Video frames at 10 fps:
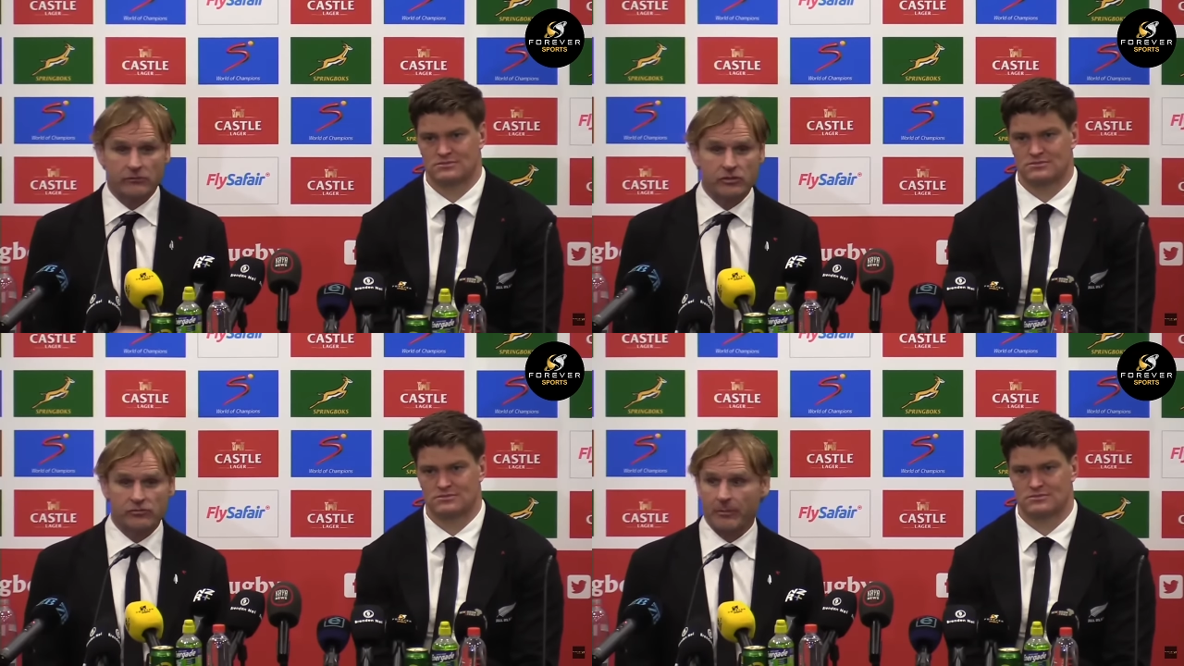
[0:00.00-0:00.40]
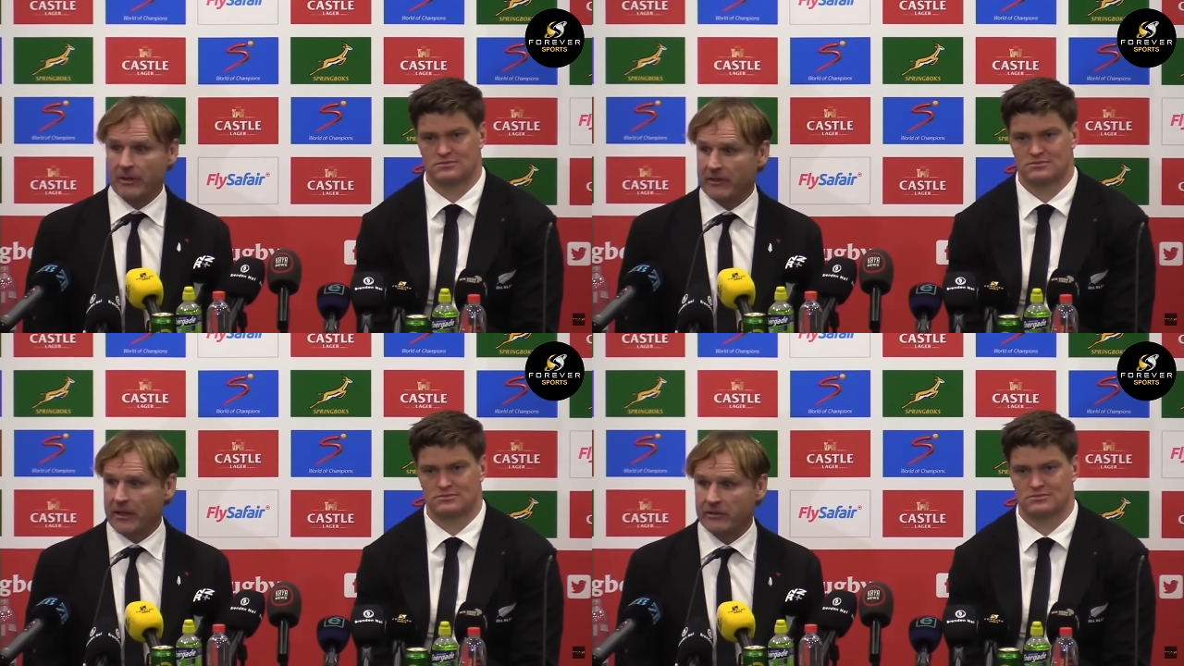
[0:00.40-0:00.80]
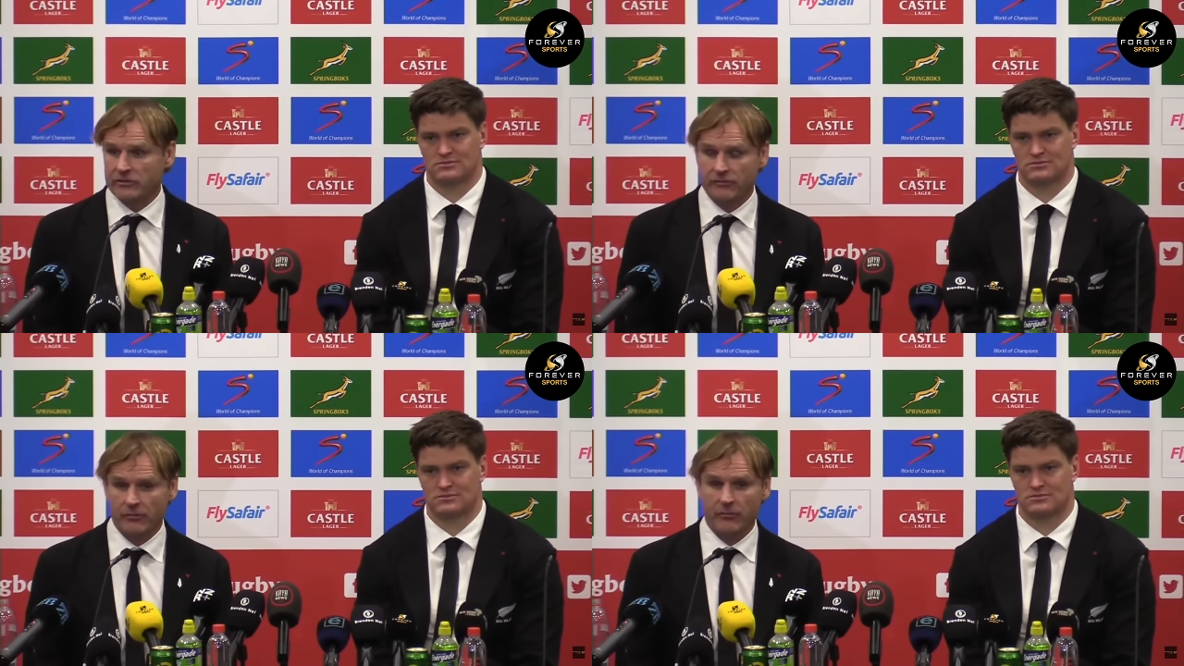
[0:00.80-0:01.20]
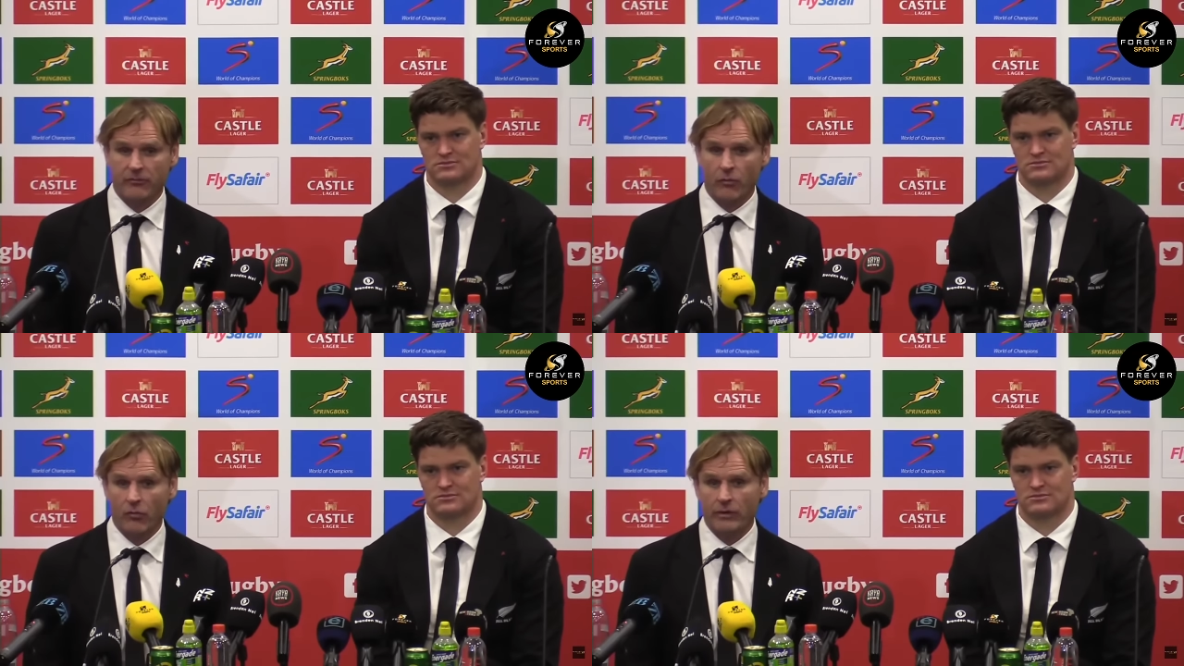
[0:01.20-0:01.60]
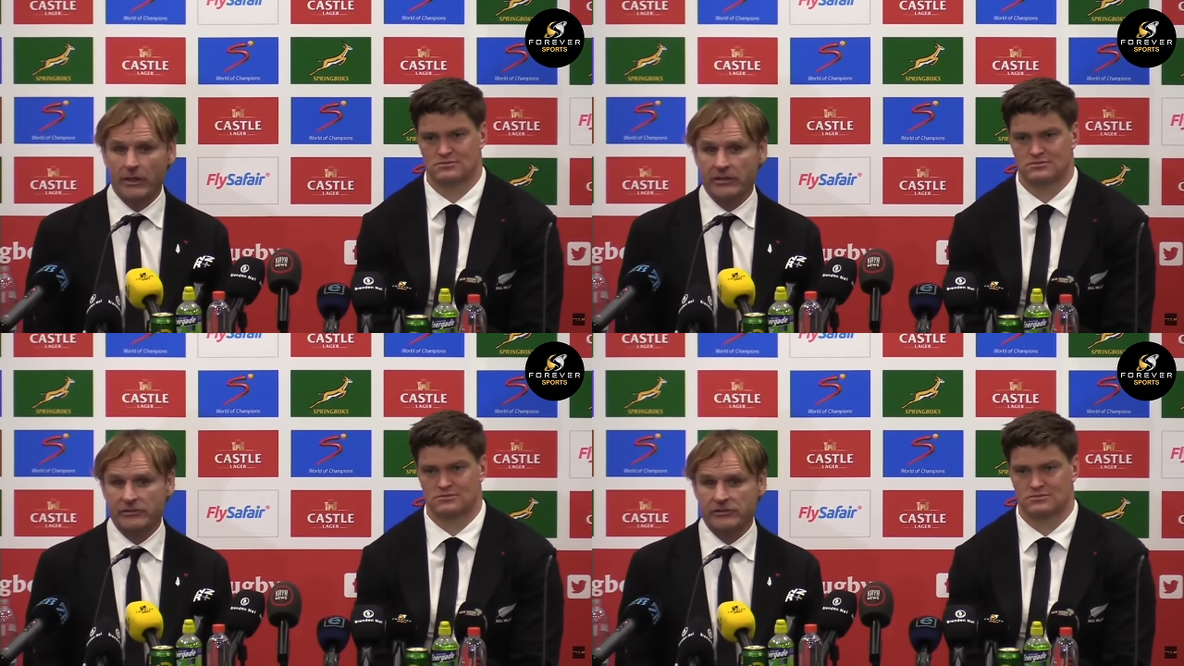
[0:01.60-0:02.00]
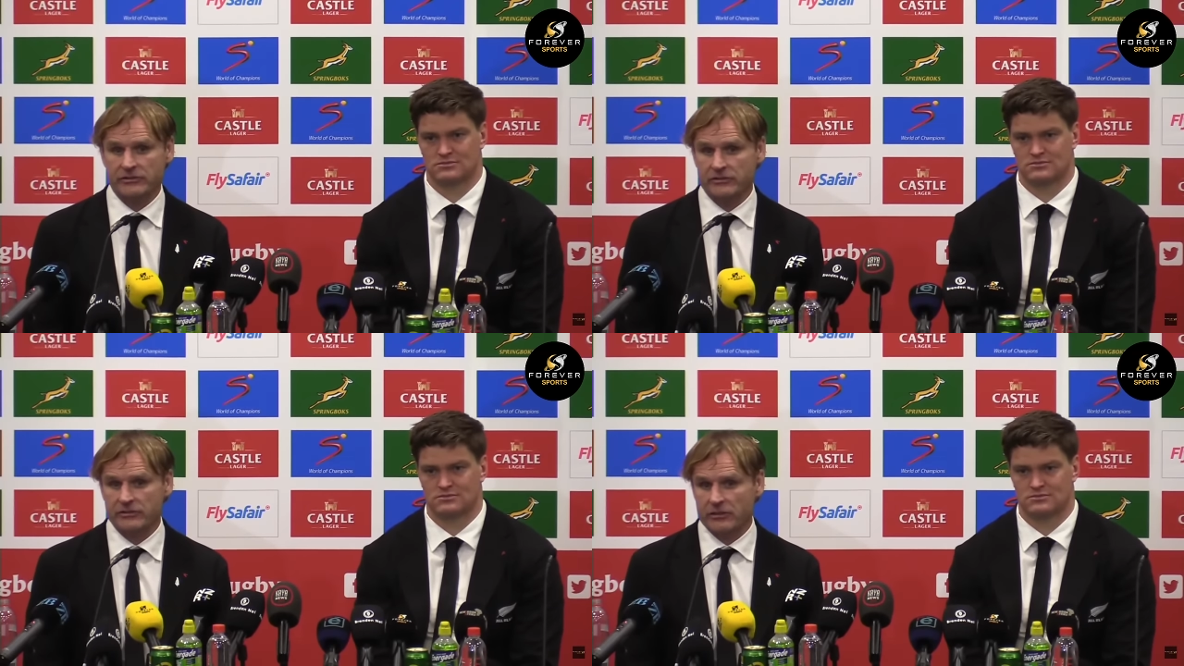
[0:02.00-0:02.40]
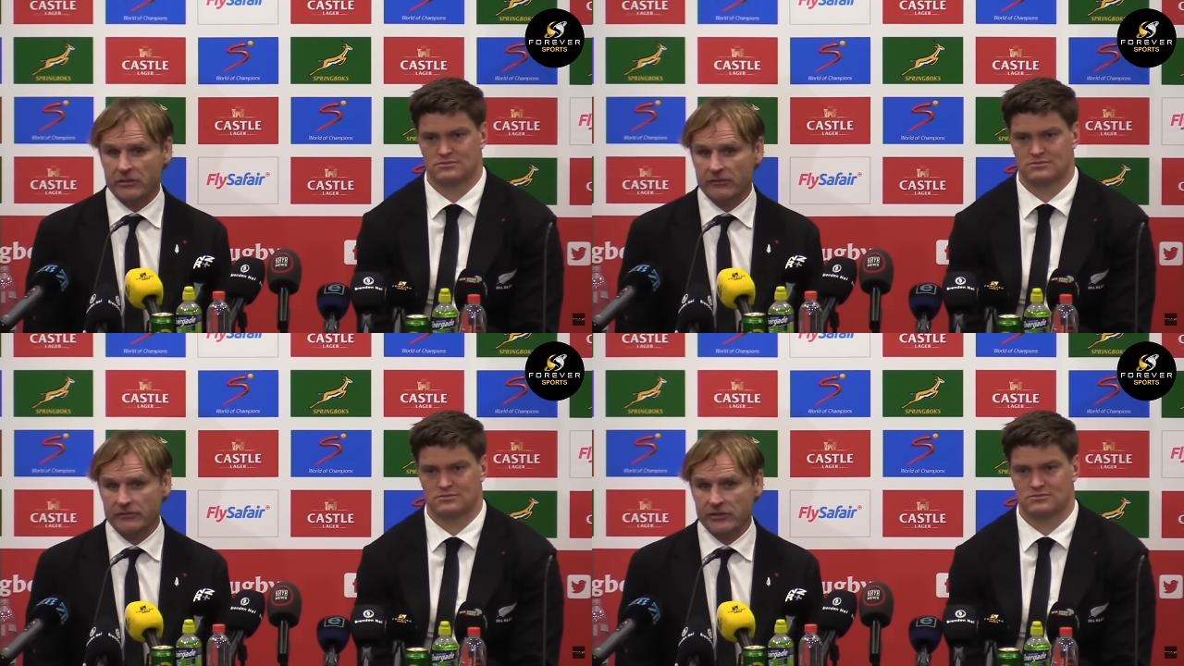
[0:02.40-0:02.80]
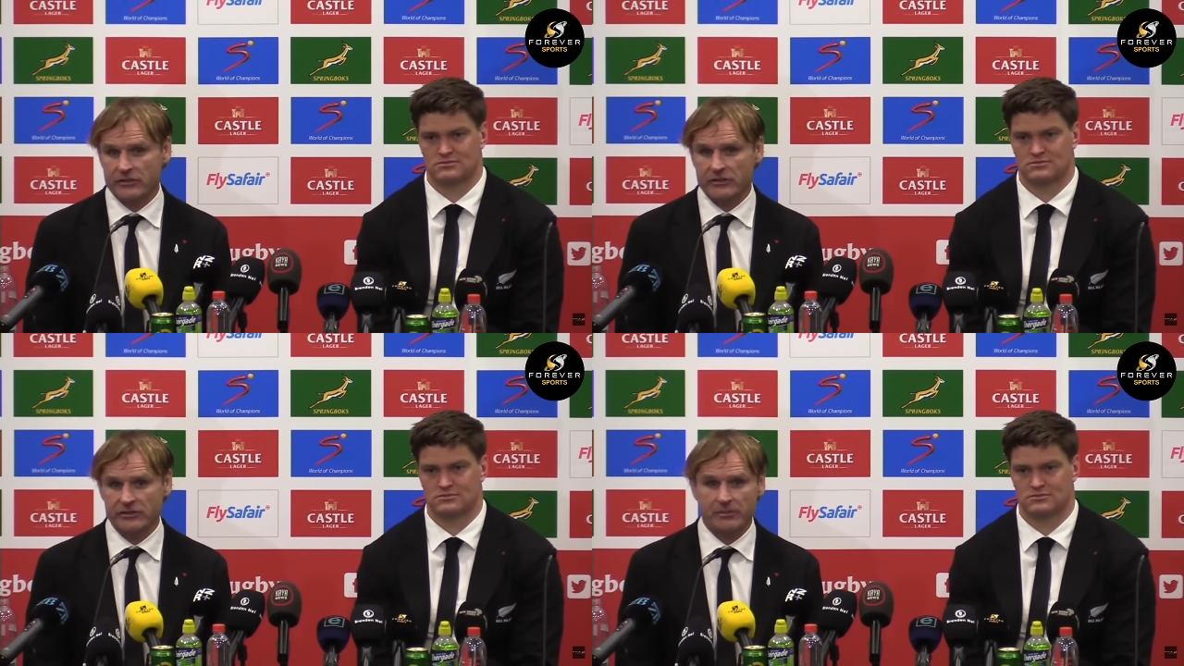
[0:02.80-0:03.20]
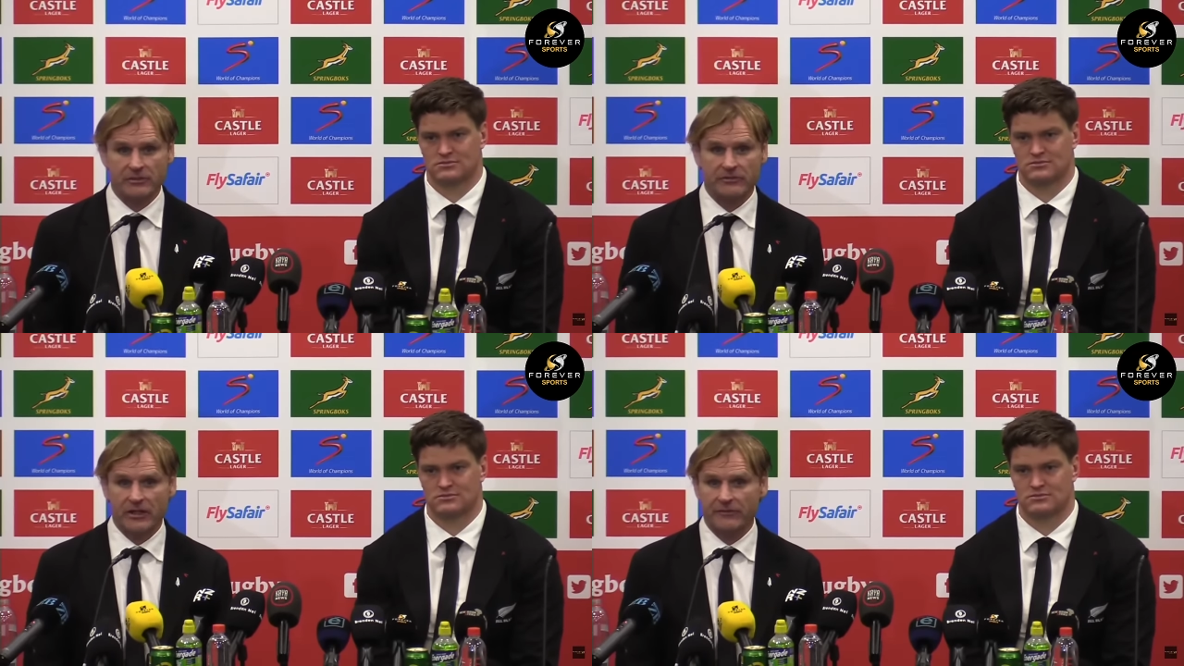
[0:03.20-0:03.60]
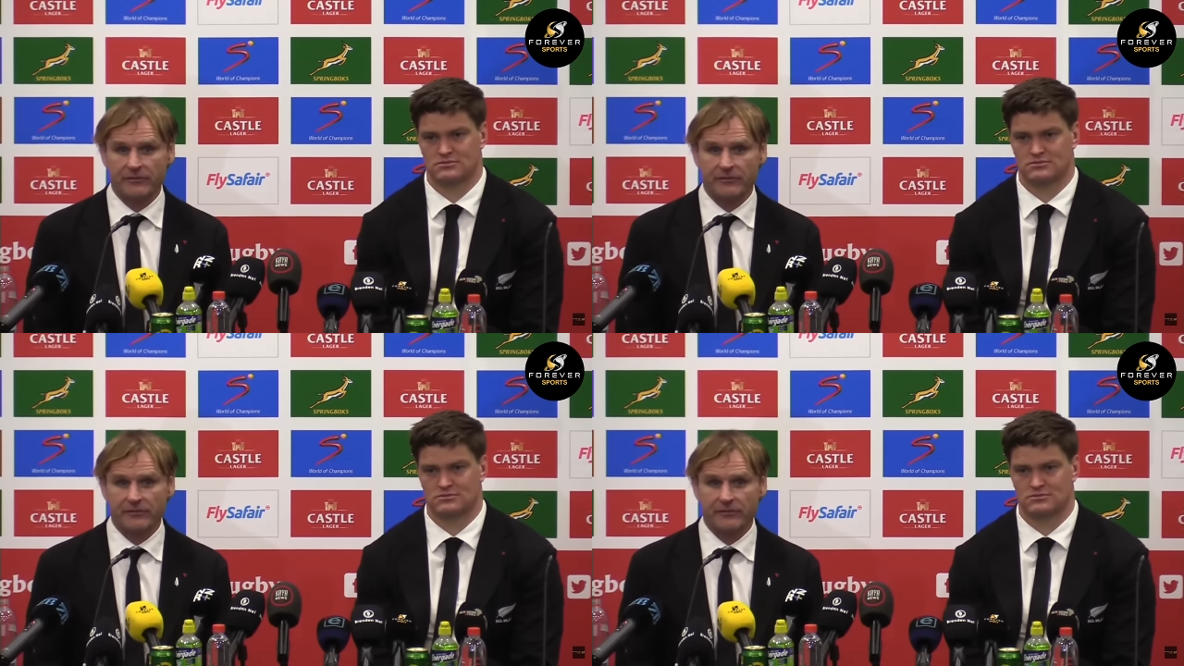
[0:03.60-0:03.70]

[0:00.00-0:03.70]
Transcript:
Speaker 1: you just repeat the answer from before, really. It's, we've said the discipline